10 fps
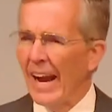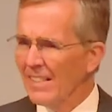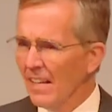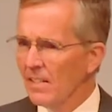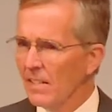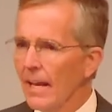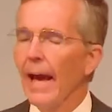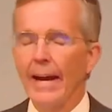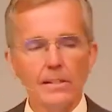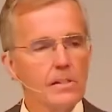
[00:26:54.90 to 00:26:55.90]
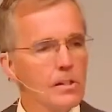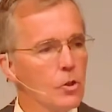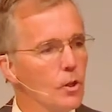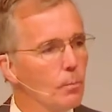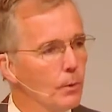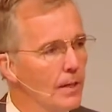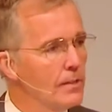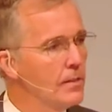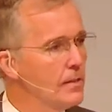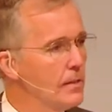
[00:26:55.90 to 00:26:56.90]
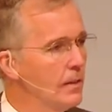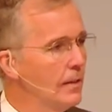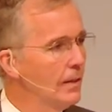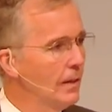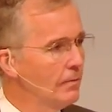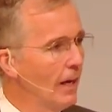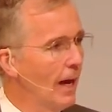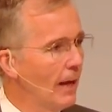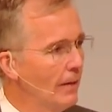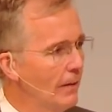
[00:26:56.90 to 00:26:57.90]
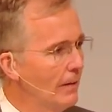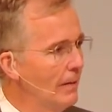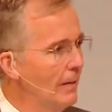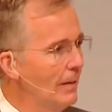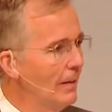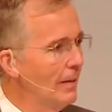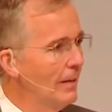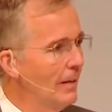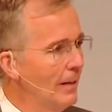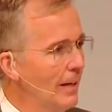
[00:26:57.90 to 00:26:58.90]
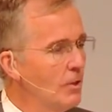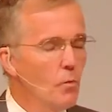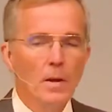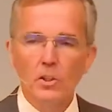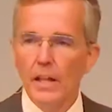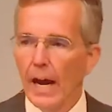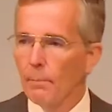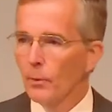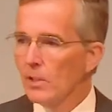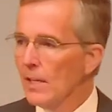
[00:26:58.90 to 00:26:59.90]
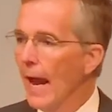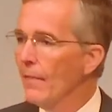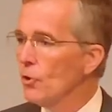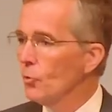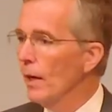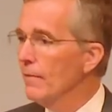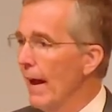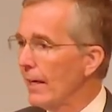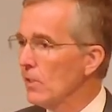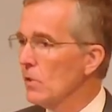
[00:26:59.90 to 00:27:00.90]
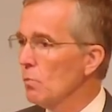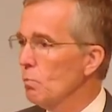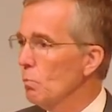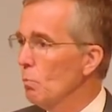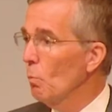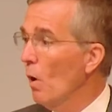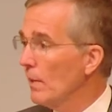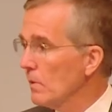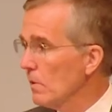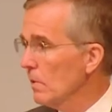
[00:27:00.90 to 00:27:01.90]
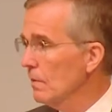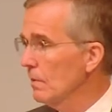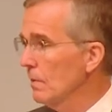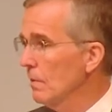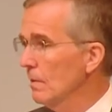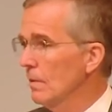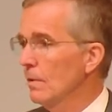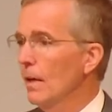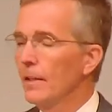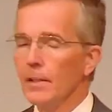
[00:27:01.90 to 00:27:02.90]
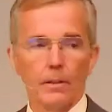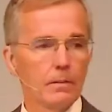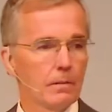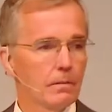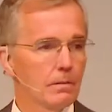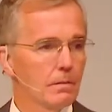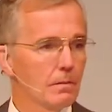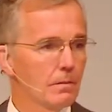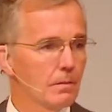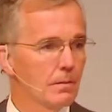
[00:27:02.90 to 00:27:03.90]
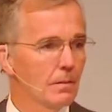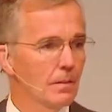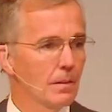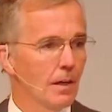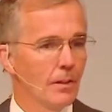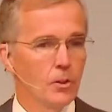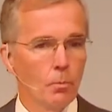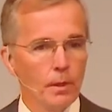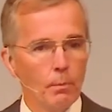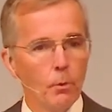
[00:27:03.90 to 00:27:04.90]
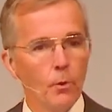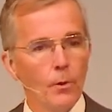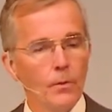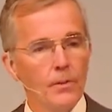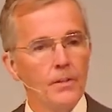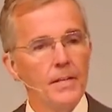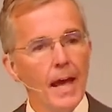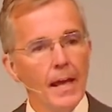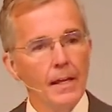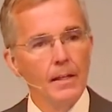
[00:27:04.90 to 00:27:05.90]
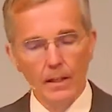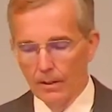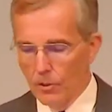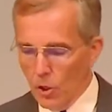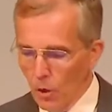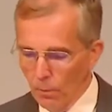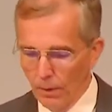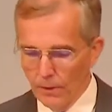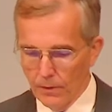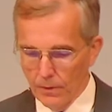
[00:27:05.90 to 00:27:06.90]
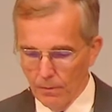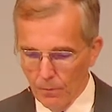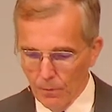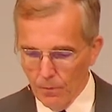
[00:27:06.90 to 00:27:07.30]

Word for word: Access? Yeah, access into the presence of God. As we have mentioned, the high priest had this right of access once a year on Yom Kippur, the Day of Atonement.